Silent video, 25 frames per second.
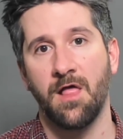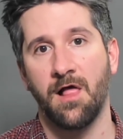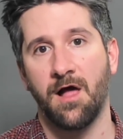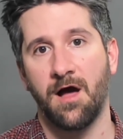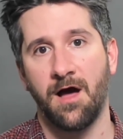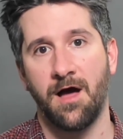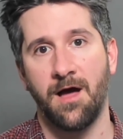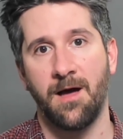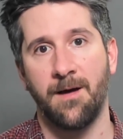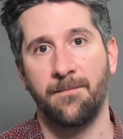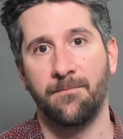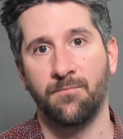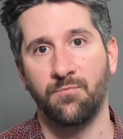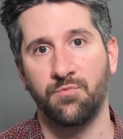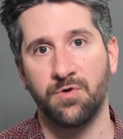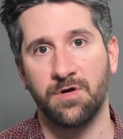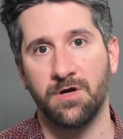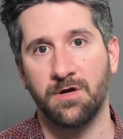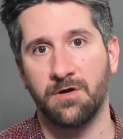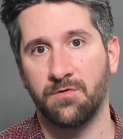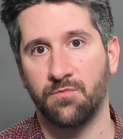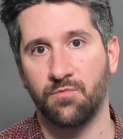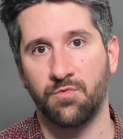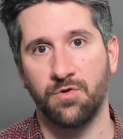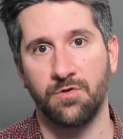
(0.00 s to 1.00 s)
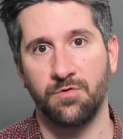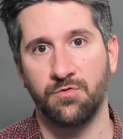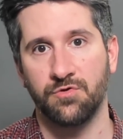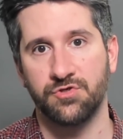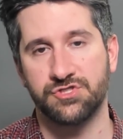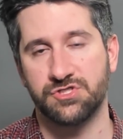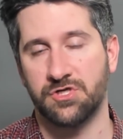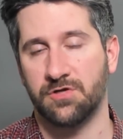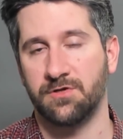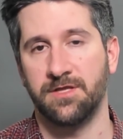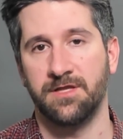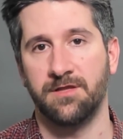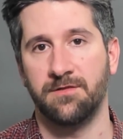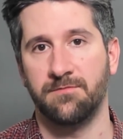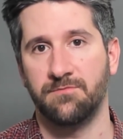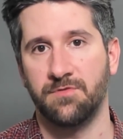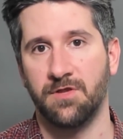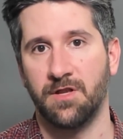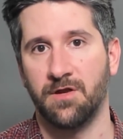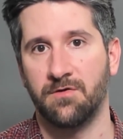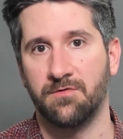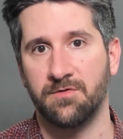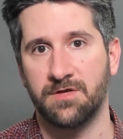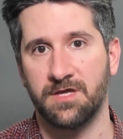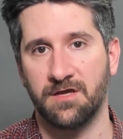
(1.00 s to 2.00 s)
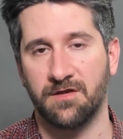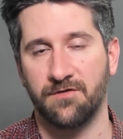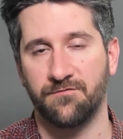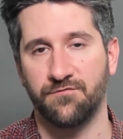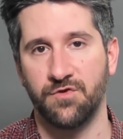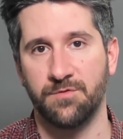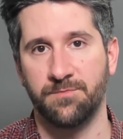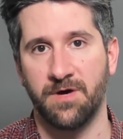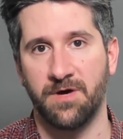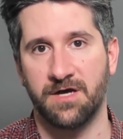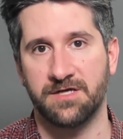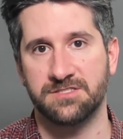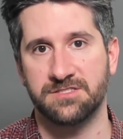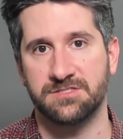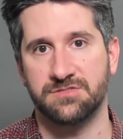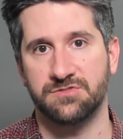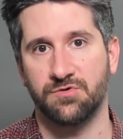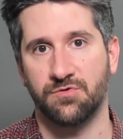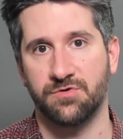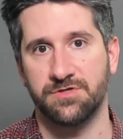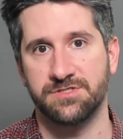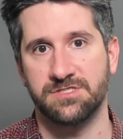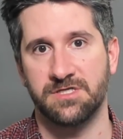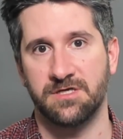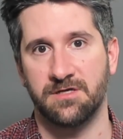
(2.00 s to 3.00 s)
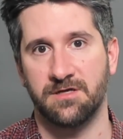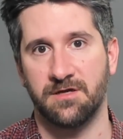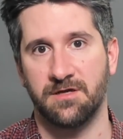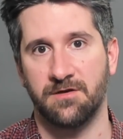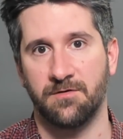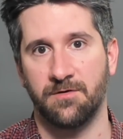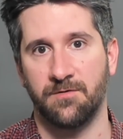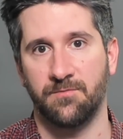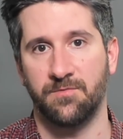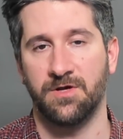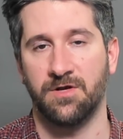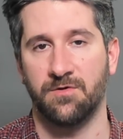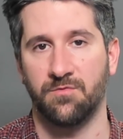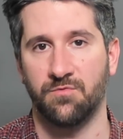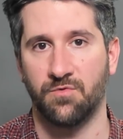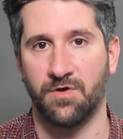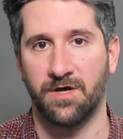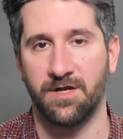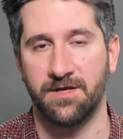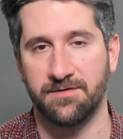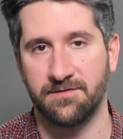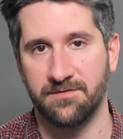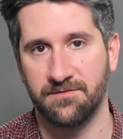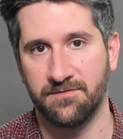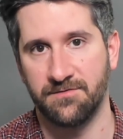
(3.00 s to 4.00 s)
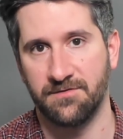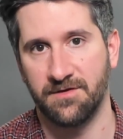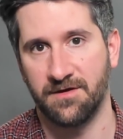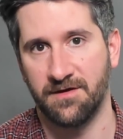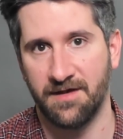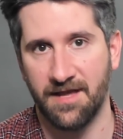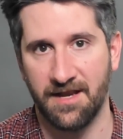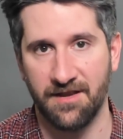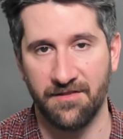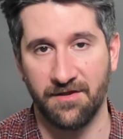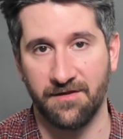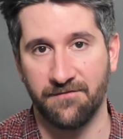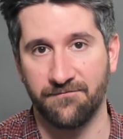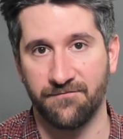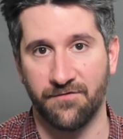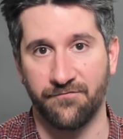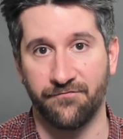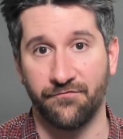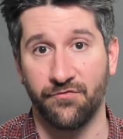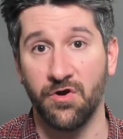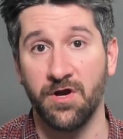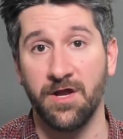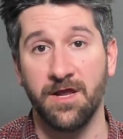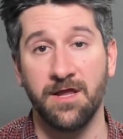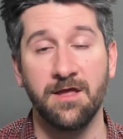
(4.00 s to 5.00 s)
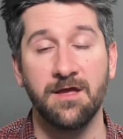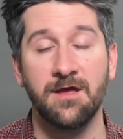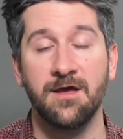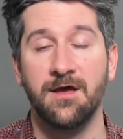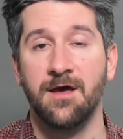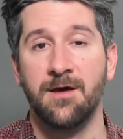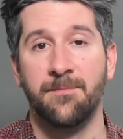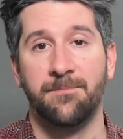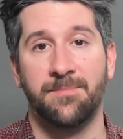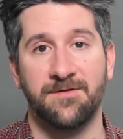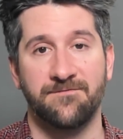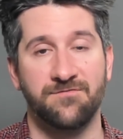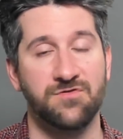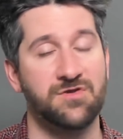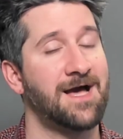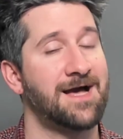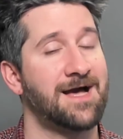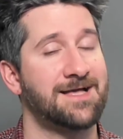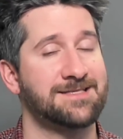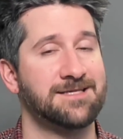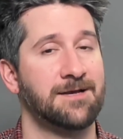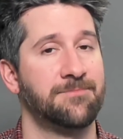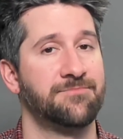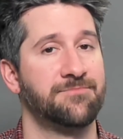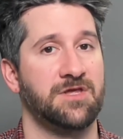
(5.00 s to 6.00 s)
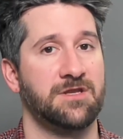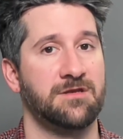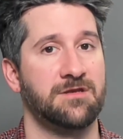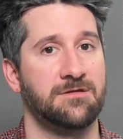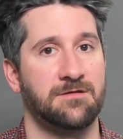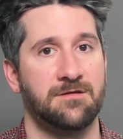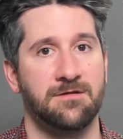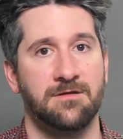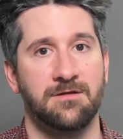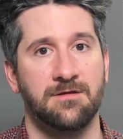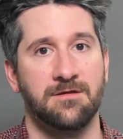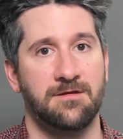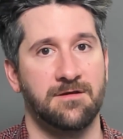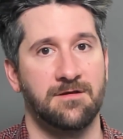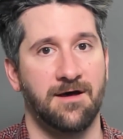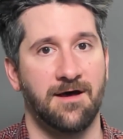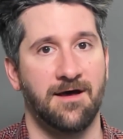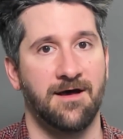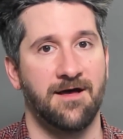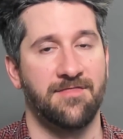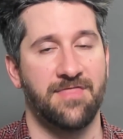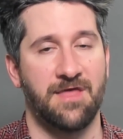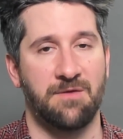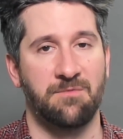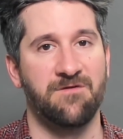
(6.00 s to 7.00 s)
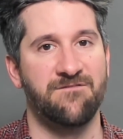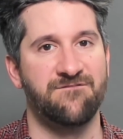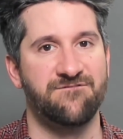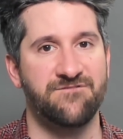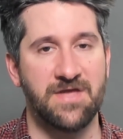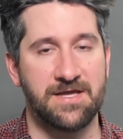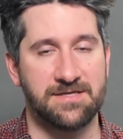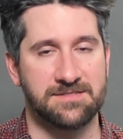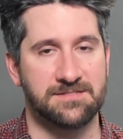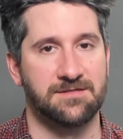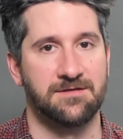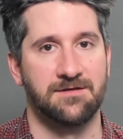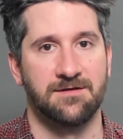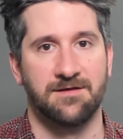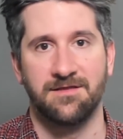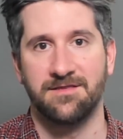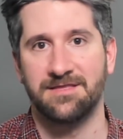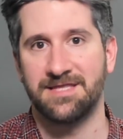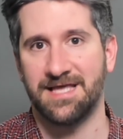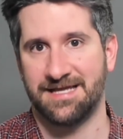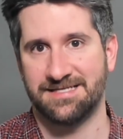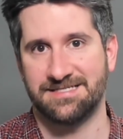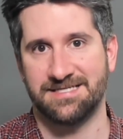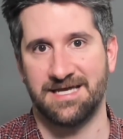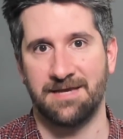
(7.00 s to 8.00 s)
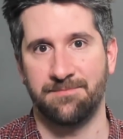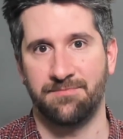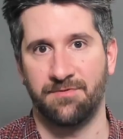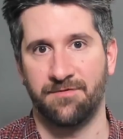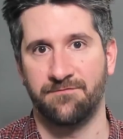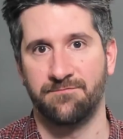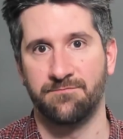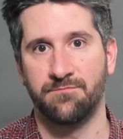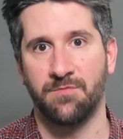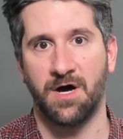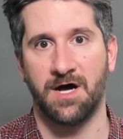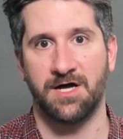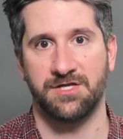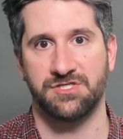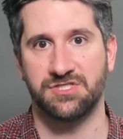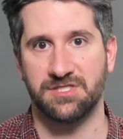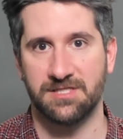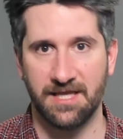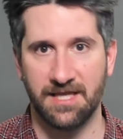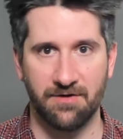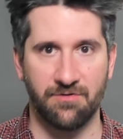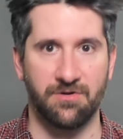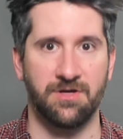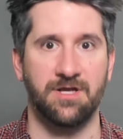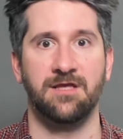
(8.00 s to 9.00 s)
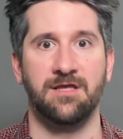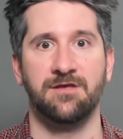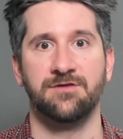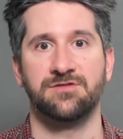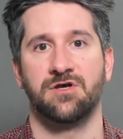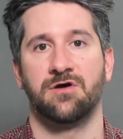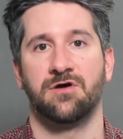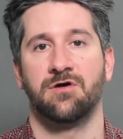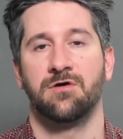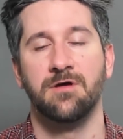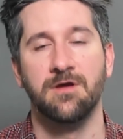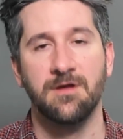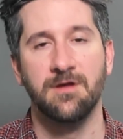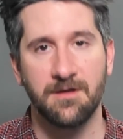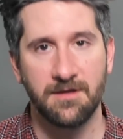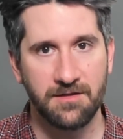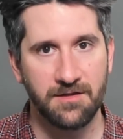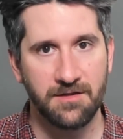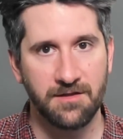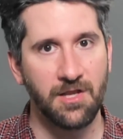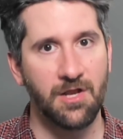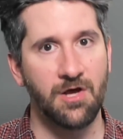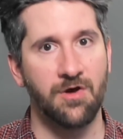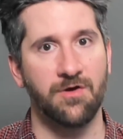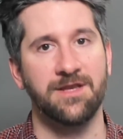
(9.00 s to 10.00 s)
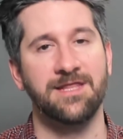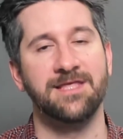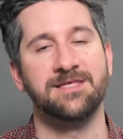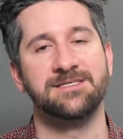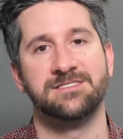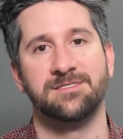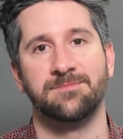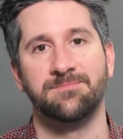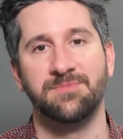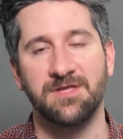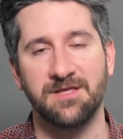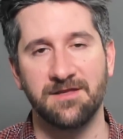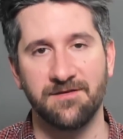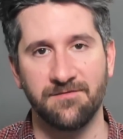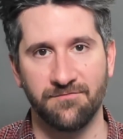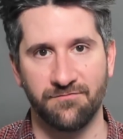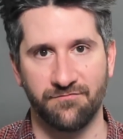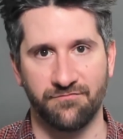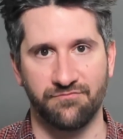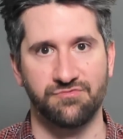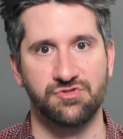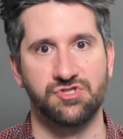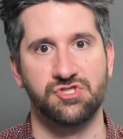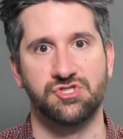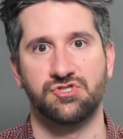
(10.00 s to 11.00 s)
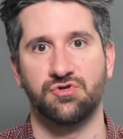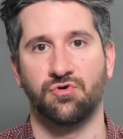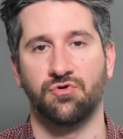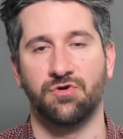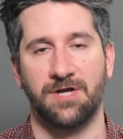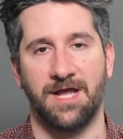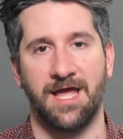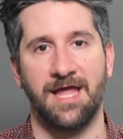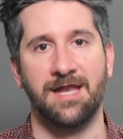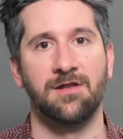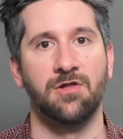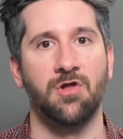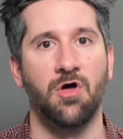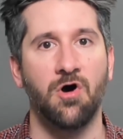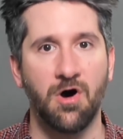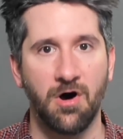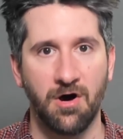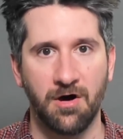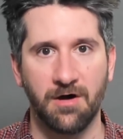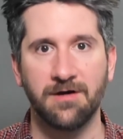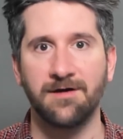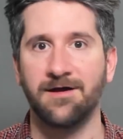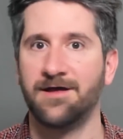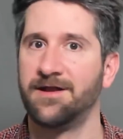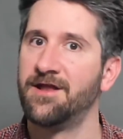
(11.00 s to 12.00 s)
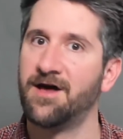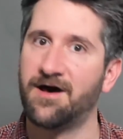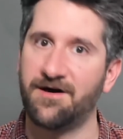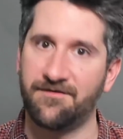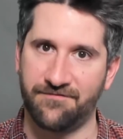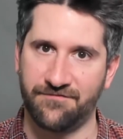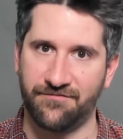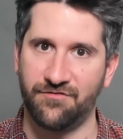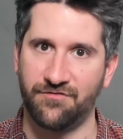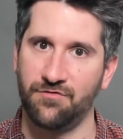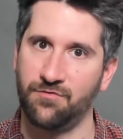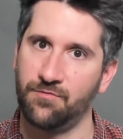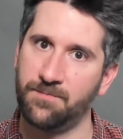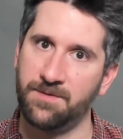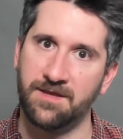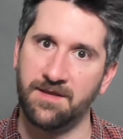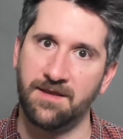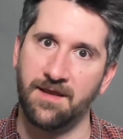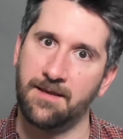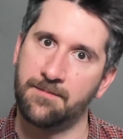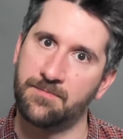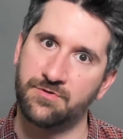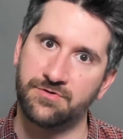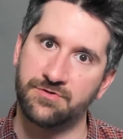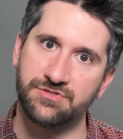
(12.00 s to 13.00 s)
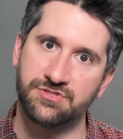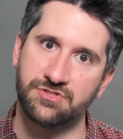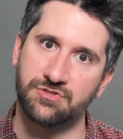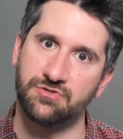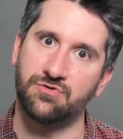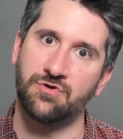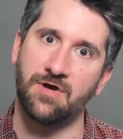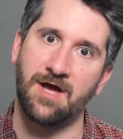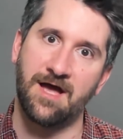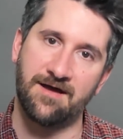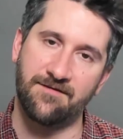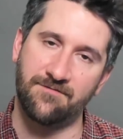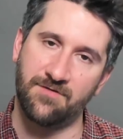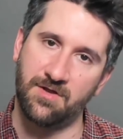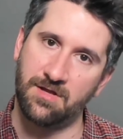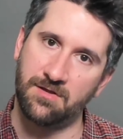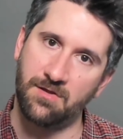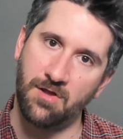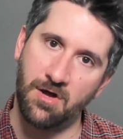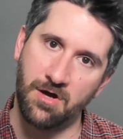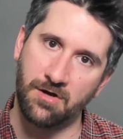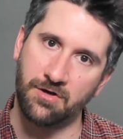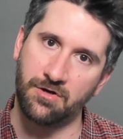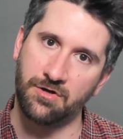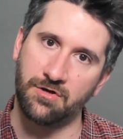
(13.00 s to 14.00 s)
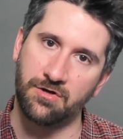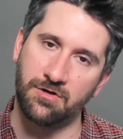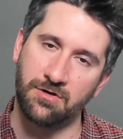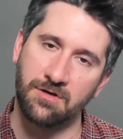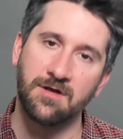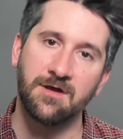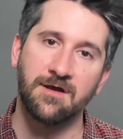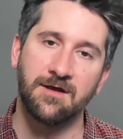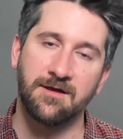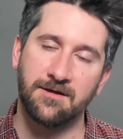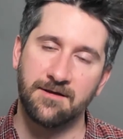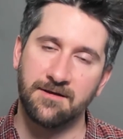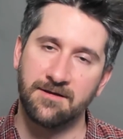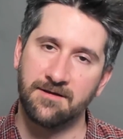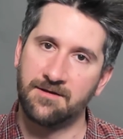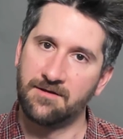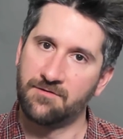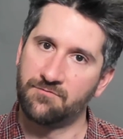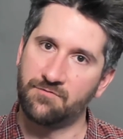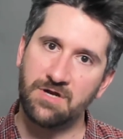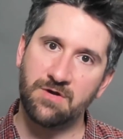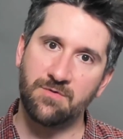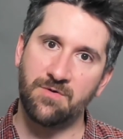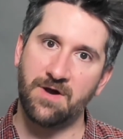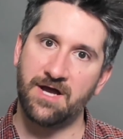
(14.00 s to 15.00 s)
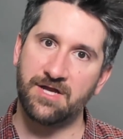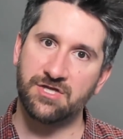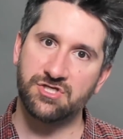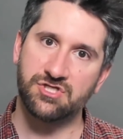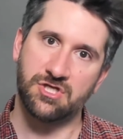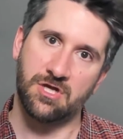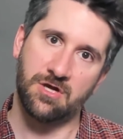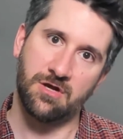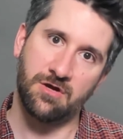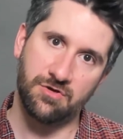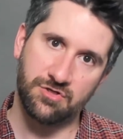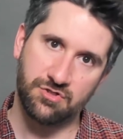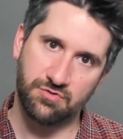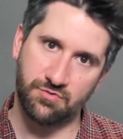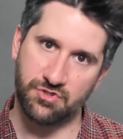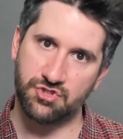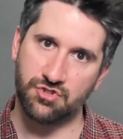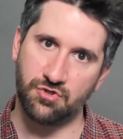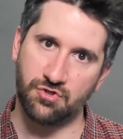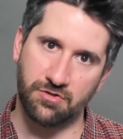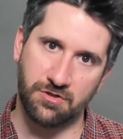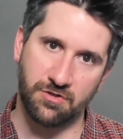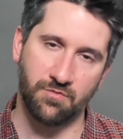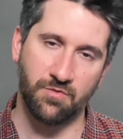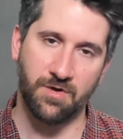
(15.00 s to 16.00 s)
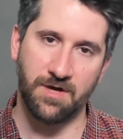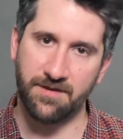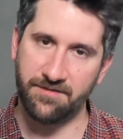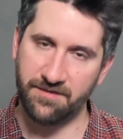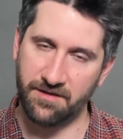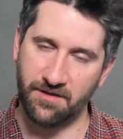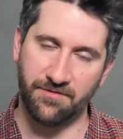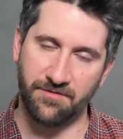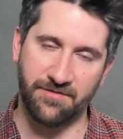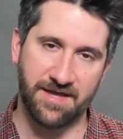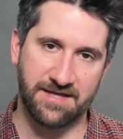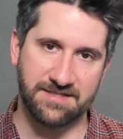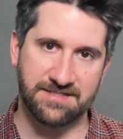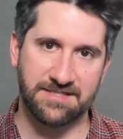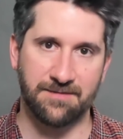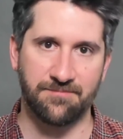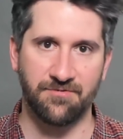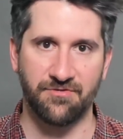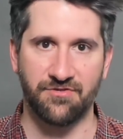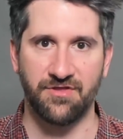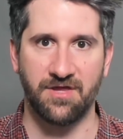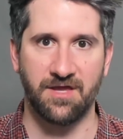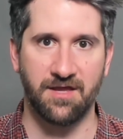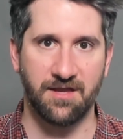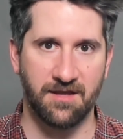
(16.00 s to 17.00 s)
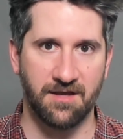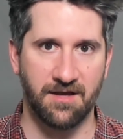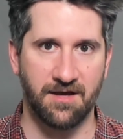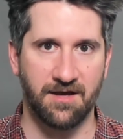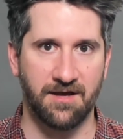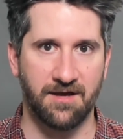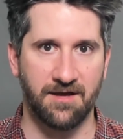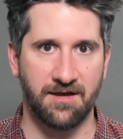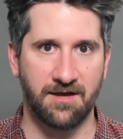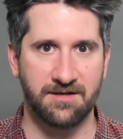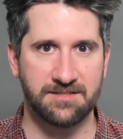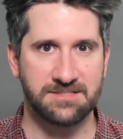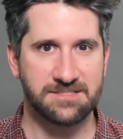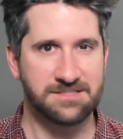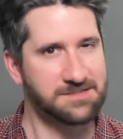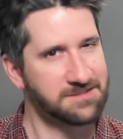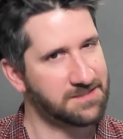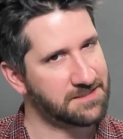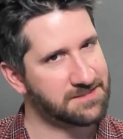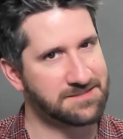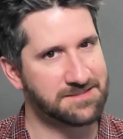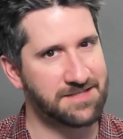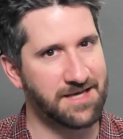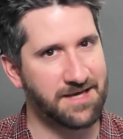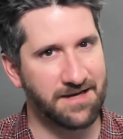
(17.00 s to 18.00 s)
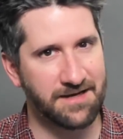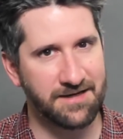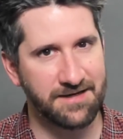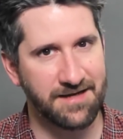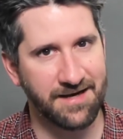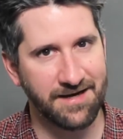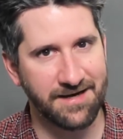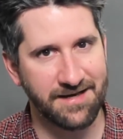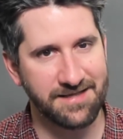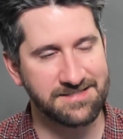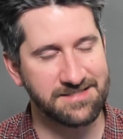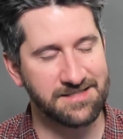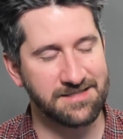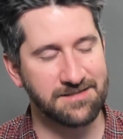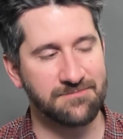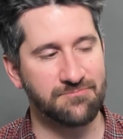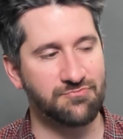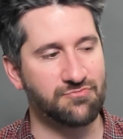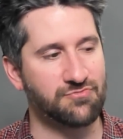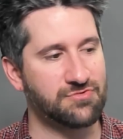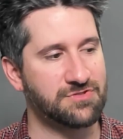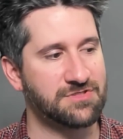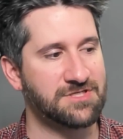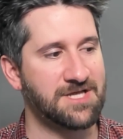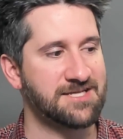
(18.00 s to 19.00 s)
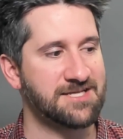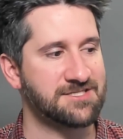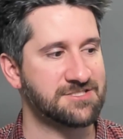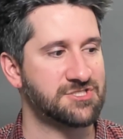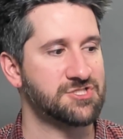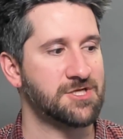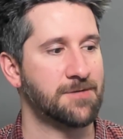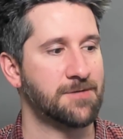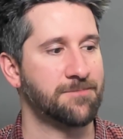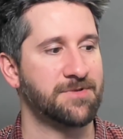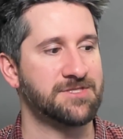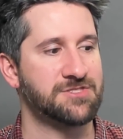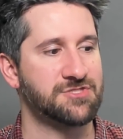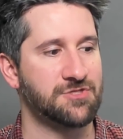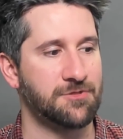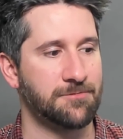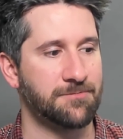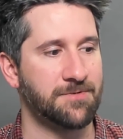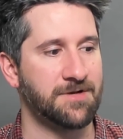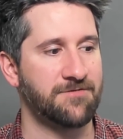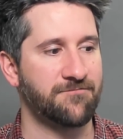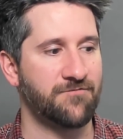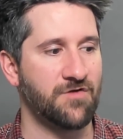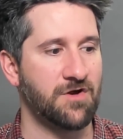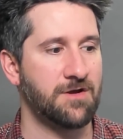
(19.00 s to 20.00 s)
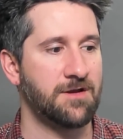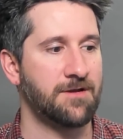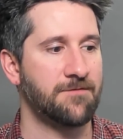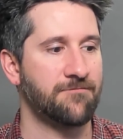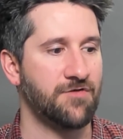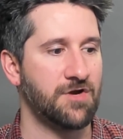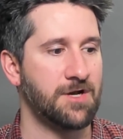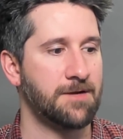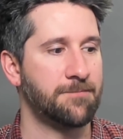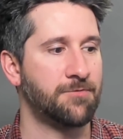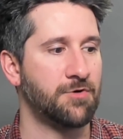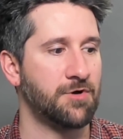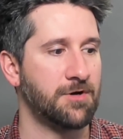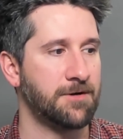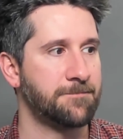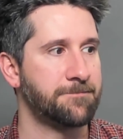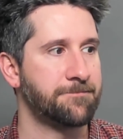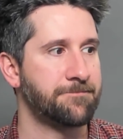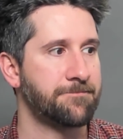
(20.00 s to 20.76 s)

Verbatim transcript: Um, we're we'll certainly you know kick a few bucks towards you. We don't want uh, anything for free, but if you got something uh, that would fit that type of modularity, so you know it needs to be short and long enough to be able to have a longer rewind show to a shorter one, you know that type of thing. Uh, it's it's not a, not an easy task to jump into, but very very important.